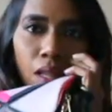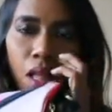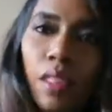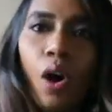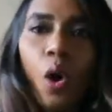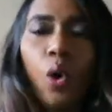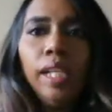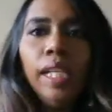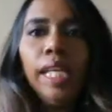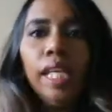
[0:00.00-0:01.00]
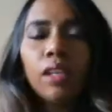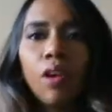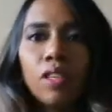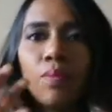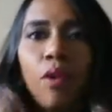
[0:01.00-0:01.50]
The only
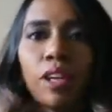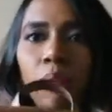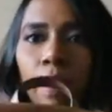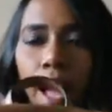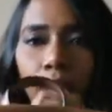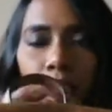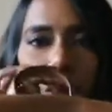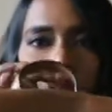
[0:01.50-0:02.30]
crossbody bag